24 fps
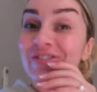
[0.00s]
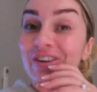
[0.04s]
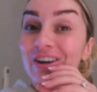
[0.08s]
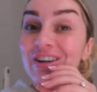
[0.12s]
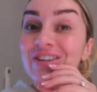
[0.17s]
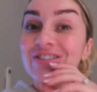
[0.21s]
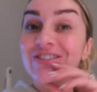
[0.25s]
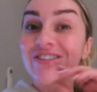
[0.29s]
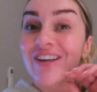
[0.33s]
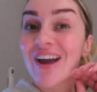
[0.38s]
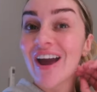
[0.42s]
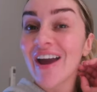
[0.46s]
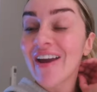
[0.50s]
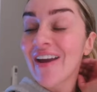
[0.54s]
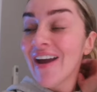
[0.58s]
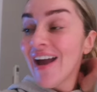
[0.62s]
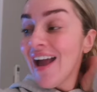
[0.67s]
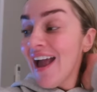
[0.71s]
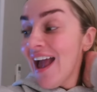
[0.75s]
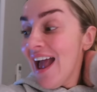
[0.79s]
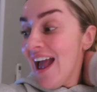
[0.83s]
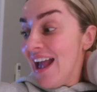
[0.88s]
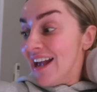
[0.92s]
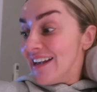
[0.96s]
through. So
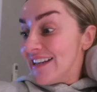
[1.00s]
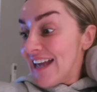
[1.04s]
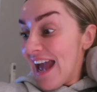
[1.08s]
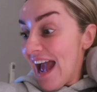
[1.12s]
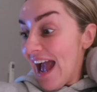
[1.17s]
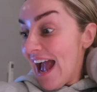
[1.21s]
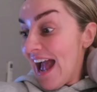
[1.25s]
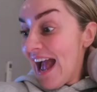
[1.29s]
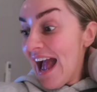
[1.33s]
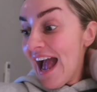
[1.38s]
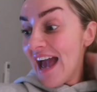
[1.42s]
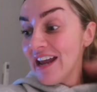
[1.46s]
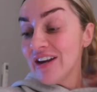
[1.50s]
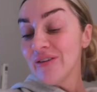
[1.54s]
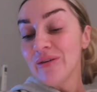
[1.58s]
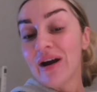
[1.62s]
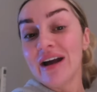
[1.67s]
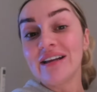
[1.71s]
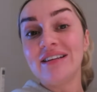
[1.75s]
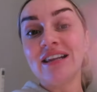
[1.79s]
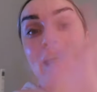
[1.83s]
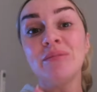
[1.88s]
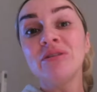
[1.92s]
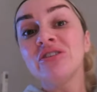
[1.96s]
yeah,
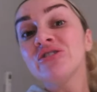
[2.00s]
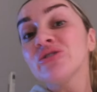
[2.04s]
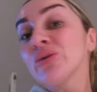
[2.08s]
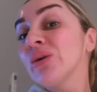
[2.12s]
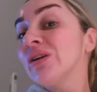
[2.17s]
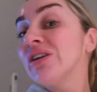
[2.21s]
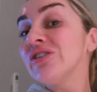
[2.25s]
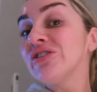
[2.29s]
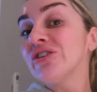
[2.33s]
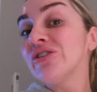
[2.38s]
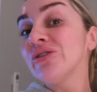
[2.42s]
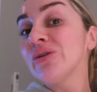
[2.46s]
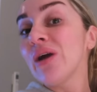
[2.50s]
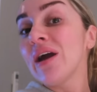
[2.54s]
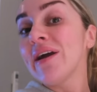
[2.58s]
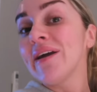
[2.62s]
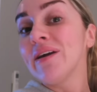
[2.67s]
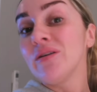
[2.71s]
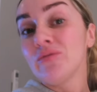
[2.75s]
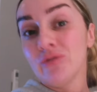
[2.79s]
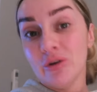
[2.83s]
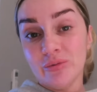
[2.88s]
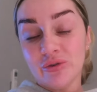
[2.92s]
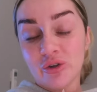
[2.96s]
anyway, let me just quickly do
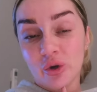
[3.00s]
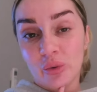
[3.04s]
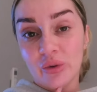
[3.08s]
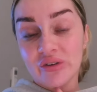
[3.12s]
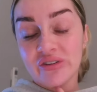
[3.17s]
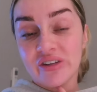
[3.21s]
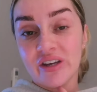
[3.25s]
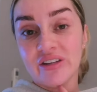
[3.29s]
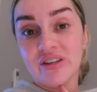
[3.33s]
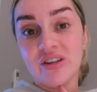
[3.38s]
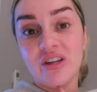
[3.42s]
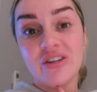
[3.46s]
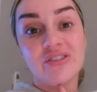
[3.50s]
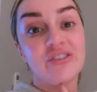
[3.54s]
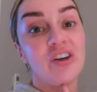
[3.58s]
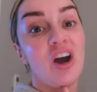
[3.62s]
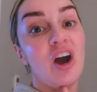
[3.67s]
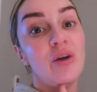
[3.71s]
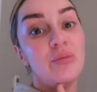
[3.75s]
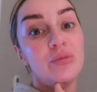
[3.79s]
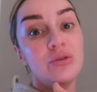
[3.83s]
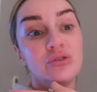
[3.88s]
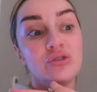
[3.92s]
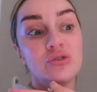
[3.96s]
a room tour. We're staying at the
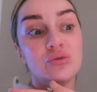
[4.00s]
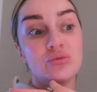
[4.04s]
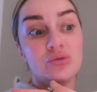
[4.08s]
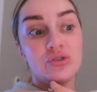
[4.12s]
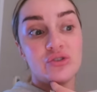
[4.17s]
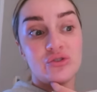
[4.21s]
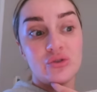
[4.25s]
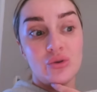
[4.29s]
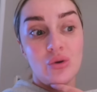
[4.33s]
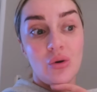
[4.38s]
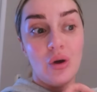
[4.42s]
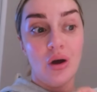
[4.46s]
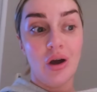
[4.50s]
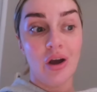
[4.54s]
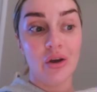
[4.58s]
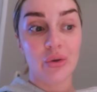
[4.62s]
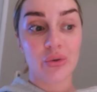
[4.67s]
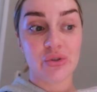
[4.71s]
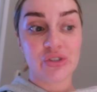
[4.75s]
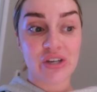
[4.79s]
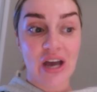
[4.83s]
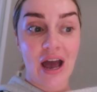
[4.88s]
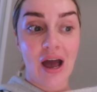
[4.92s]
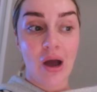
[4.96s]
Diamond Resort
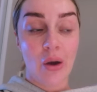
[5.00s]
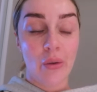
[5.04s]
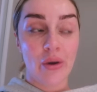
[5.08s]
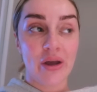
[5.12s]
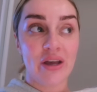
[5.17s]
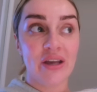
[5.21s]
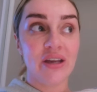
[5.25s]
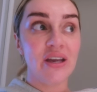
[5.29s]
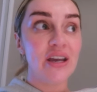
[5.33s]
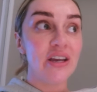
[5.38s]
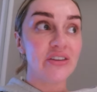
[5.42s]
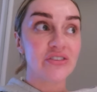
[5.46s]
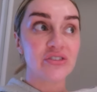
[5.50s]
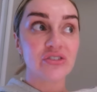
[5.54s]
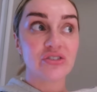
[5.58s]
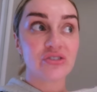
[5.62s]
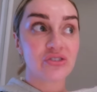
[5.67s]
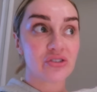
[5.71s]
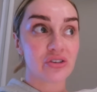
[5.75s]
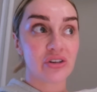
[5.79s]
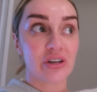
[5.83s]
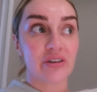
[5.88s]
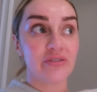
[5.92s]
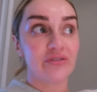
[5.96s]
Hotel. It is
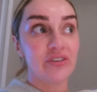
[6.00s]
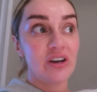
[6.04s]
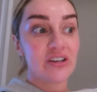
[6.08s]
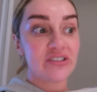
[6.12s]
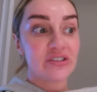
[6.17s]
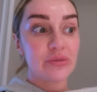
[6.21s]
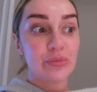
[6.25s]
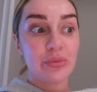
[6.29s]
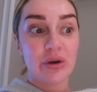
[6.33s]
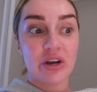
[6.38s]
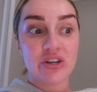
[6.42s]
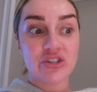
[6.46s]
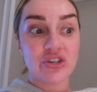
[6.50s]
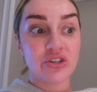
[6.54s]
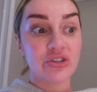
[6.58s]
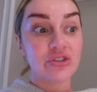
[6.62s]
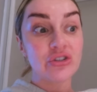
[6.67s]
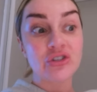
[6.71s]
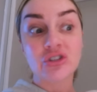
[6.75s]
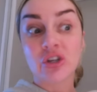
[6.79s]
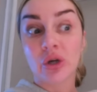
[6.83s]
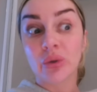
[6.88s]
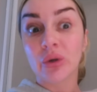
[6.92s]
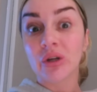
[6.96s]
stunning. First impression,
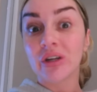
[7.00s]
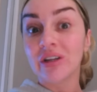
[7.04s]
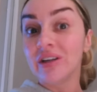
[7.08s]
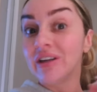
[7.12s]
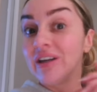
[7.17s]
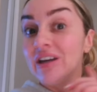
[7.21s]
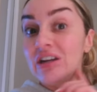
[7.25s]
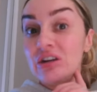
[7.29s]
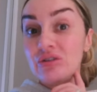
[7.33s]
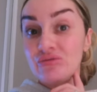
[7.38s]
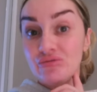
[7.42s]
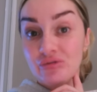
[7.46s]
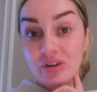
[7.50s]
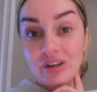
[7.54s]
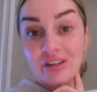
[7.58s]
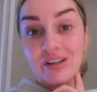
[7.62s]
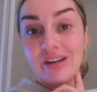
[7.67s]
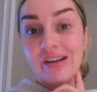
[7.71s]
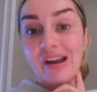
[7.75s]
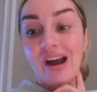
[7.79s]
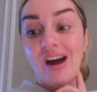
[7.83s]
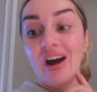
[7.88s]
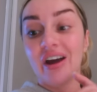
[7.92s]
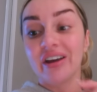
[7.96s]
so clean,
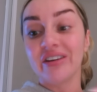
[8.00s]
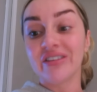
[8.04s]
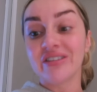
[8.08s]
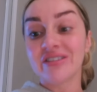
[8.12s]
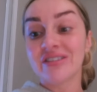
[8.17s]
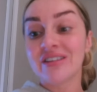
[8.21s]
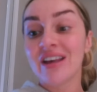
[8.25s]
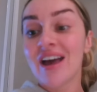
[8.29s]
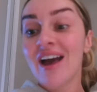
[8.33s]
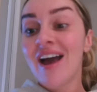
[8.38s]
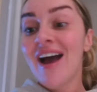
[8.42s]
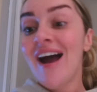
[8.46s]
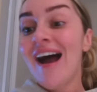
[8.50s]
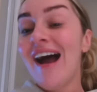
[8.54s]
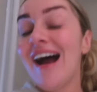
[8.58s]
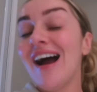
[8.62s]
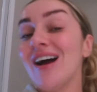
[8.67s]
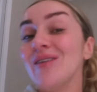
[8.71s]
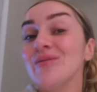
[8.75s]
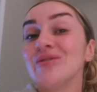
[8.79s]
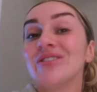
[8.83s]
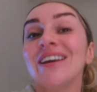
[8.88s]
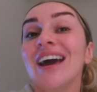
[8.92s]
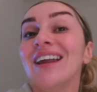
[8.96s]
really nice. So
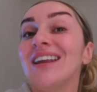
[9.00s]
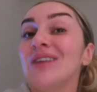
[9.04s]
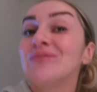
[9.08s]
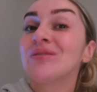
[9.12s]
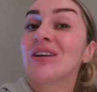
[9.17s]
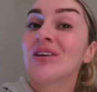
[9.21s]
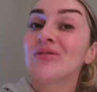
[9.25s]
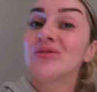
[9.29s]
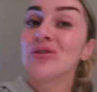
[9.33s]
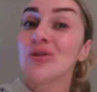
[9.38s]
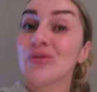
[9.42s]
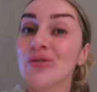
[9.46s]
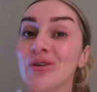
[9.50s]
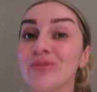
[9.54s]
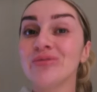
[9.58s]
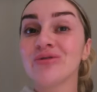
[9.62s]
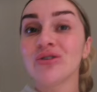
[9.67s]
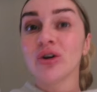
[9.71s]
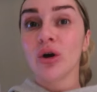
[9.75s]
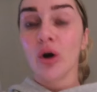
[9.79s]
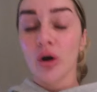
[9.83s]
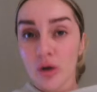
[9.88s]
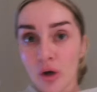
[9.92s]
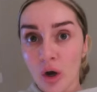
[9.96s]
yeah, let me give you a room
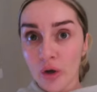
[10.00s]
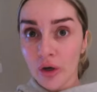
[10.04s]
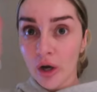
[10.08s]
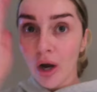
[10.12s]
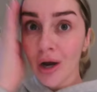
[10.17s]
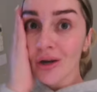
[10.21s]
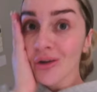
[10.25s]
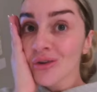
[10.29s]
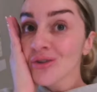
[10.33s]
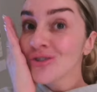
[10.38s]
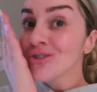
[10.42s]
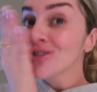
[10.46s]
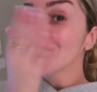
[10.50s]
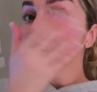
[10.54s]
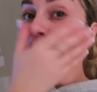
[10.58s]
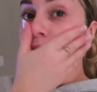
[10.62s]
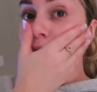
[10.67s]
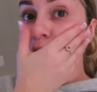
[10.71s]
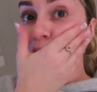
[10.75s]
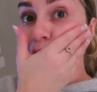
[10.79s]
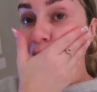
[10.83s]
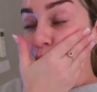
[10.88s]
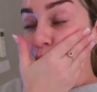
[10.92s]
tour. God, I look so